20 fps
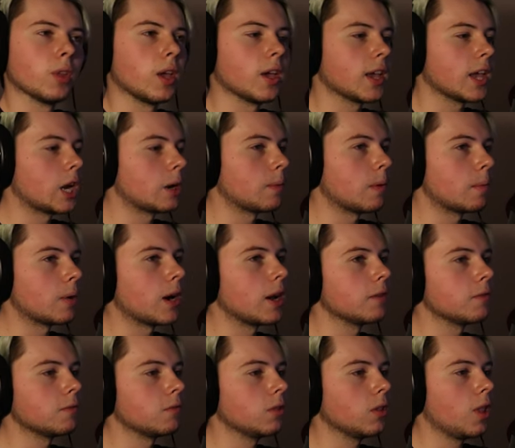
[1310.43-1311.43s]
I can't remember.
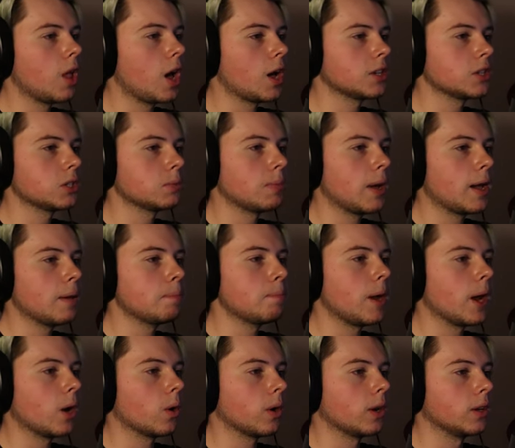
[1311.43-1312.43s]
I've lost my
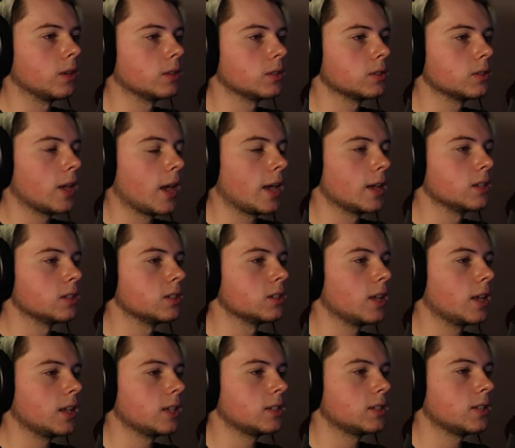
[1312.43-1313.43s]
bearings, as
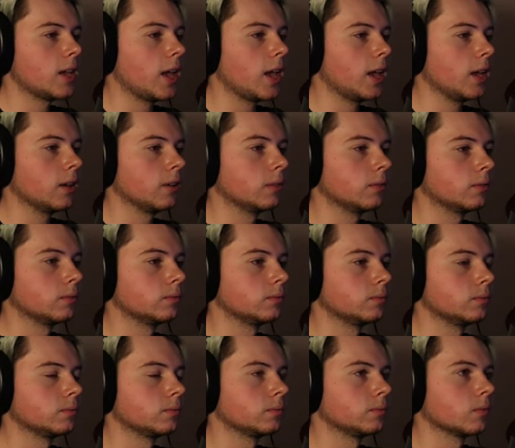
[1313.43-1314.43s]
they say.
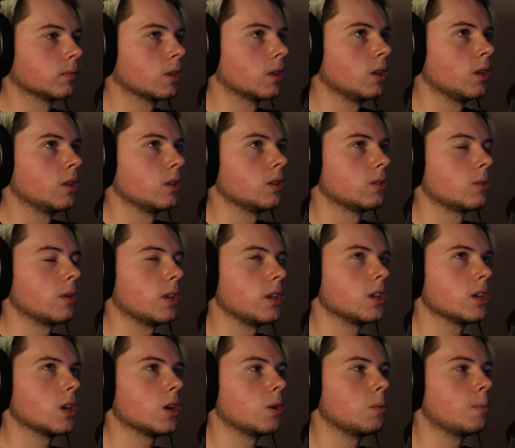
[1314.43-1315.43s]
Do I need to
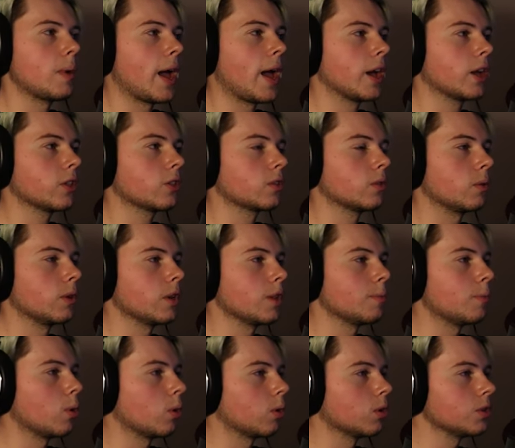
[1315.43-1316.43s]
go back through one of
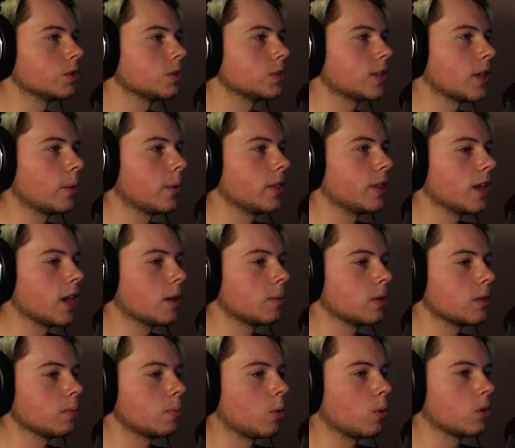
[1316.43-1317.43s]
the portals? That way they gave me
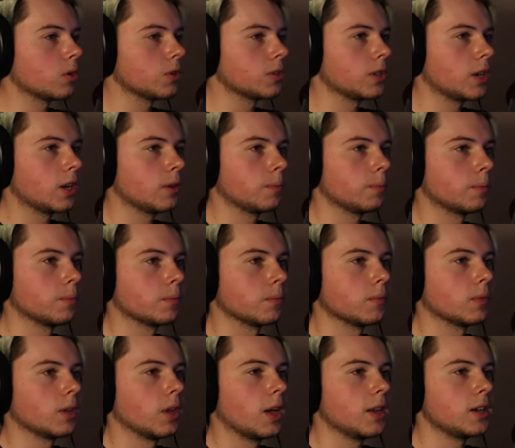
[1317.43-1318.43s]
the portals here.
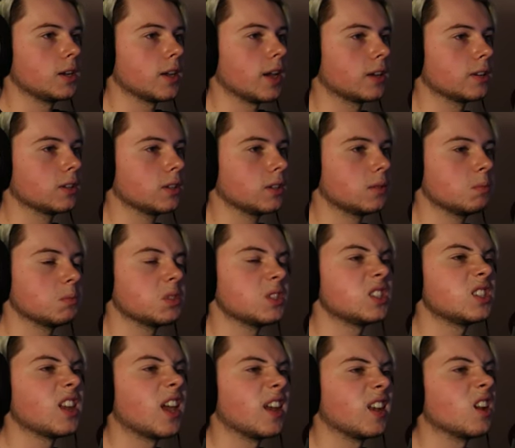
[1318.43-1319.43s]
I need to actually
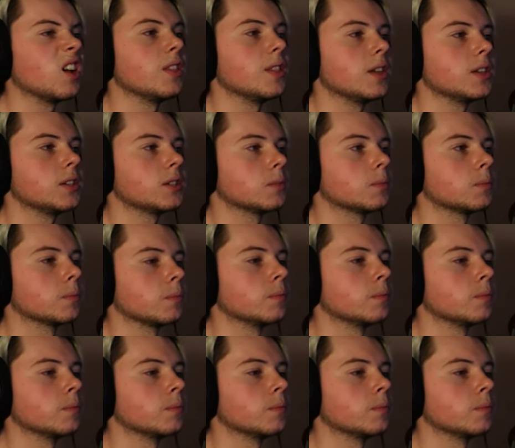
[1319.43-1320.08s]
stand on this.